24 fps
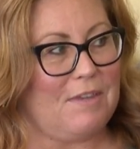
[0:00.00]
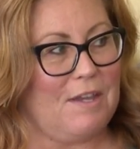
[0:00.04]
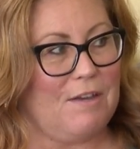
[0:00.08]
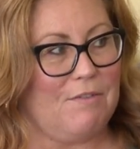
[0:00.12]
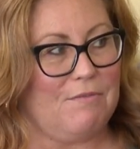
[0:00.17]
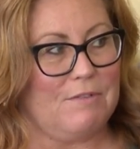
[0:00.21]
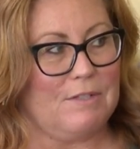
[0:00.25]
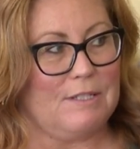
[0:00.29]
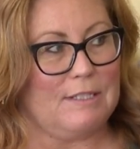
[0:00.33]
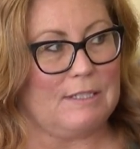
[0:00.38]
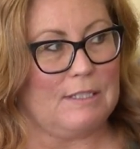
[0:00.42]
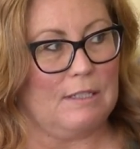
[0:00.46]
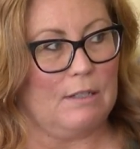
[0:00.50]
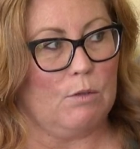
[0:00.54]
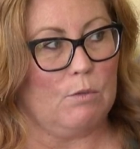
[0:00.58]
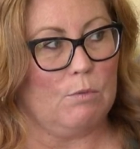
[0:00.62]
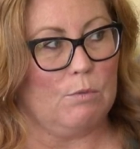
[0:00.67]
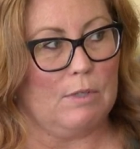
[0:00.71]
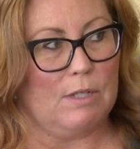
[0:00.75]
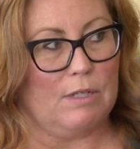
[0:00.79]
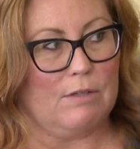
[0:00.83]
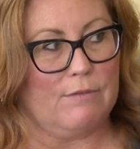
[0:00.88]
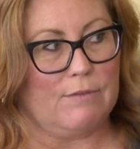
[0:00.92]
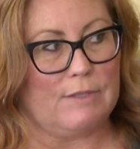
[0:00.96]
every single
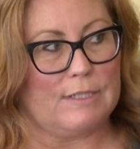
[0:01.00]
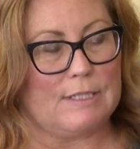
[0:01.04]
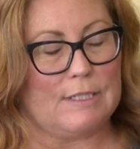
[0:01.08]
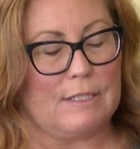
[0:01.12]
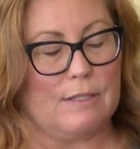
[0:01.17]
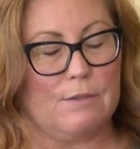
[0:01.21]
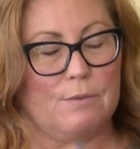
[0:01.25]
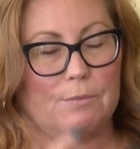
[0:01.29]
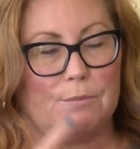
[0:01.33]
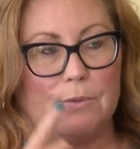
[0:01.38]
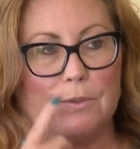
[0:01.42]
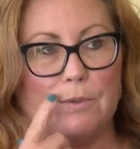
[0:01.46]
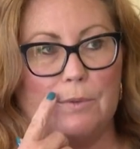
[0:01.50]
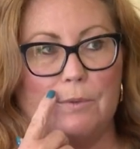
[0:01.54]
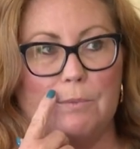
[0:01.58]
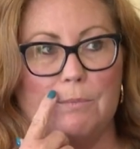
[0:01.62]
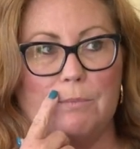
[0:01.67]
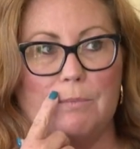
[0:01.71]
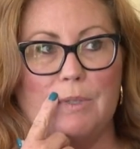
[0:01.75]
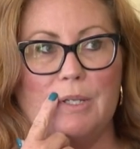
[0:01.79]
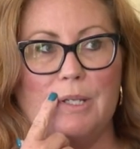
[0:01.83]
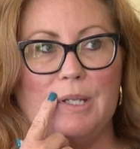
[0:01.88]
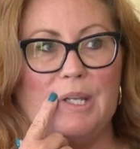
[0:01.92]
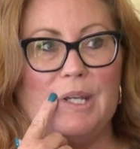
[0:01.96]
one of us in the
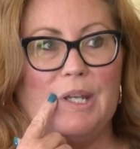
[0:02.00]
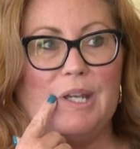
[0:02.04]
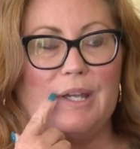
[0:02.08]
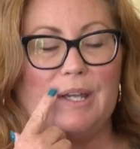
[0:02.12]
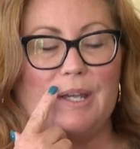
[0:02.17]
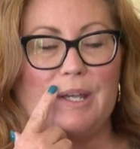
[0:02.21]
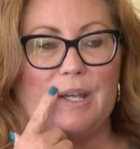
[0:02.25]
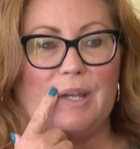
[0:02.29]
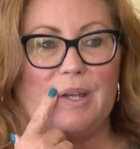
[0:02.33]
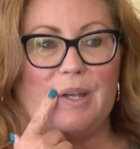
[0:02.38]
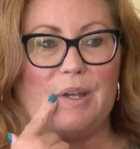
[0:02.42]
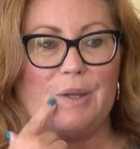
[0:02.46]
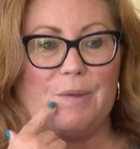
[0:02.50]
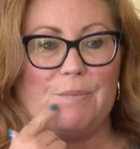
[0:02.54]
room. Mm-hmm.